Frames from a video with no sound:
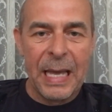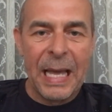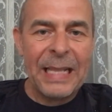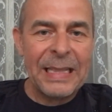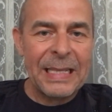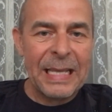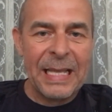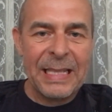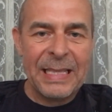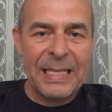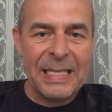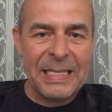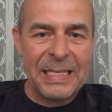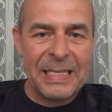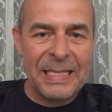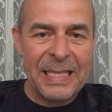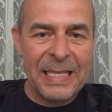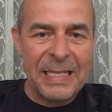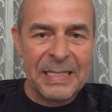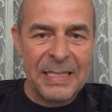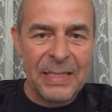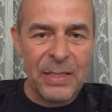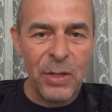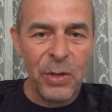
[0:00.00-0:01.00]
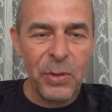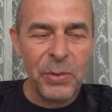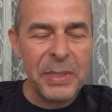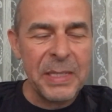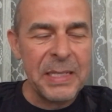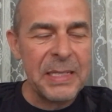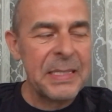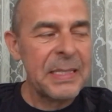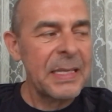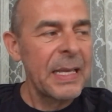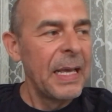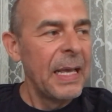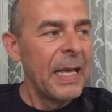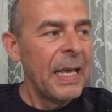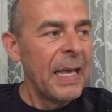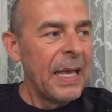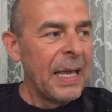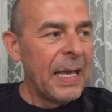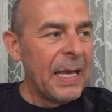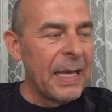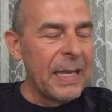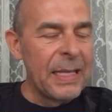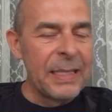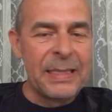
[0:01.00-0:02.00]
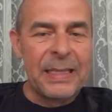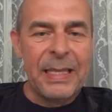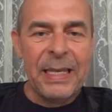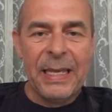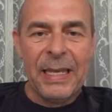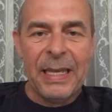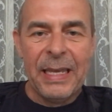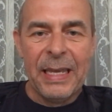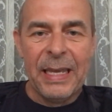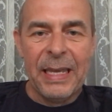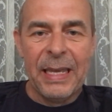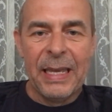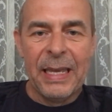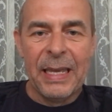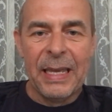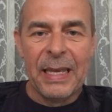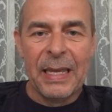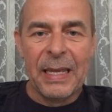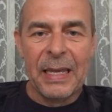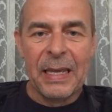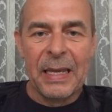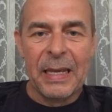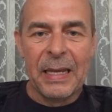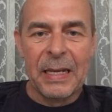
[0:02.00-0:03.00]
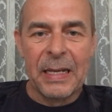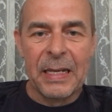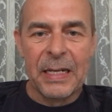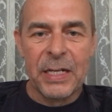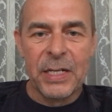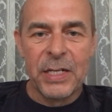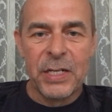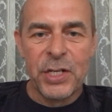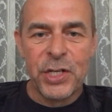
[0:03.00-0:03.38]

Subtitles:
And at this notice, the